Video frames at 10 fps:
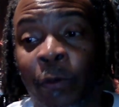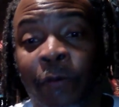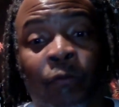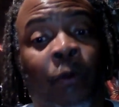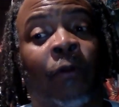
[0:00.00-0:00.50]

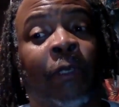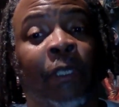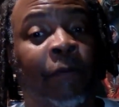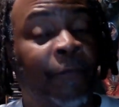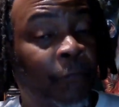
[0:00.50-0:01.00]
what's
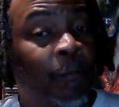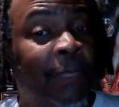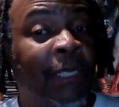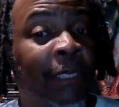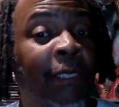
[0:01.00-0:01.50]
working for
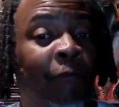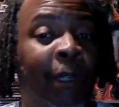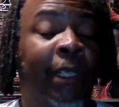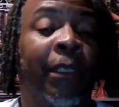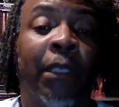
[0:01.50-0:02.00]
me
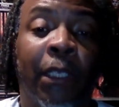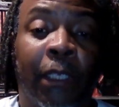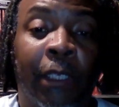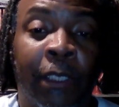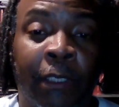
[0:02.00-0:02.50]
anyway
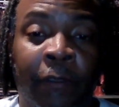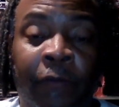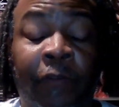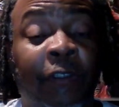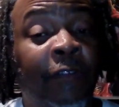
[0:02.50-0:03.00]

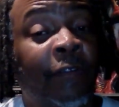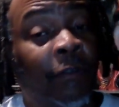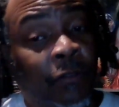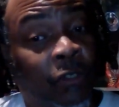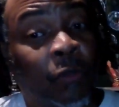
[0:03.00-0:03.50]
is
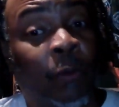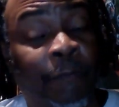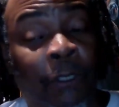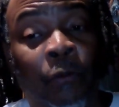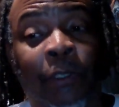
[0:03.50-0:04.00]
season two
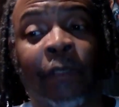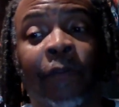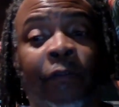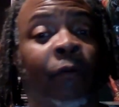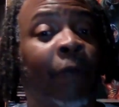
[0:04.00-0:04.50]
of Loki.
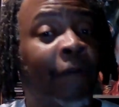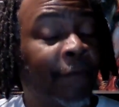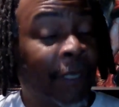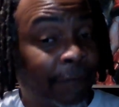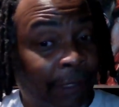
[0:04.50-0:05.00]
So
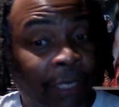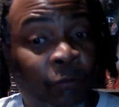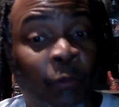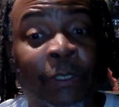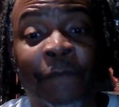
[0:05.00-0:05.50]
I
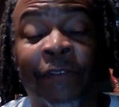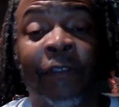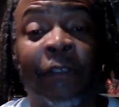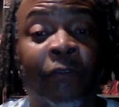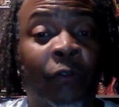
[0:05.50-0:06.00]
liked what I've
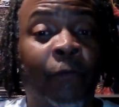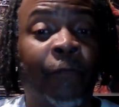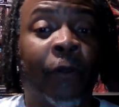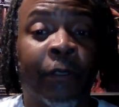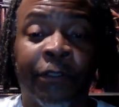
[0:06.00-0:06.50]
seen so
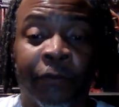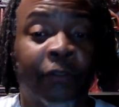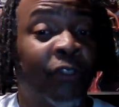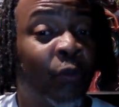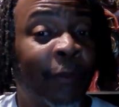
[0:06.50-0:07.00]
far, just
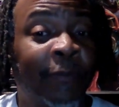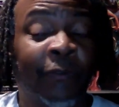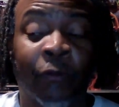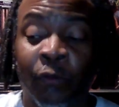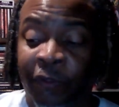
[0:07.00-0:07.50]
the two
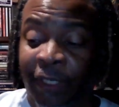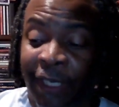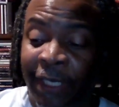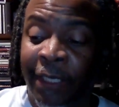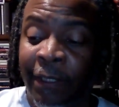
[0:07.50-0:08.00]
episodes
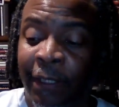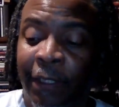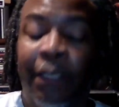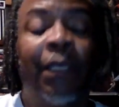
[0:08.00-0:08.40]
in.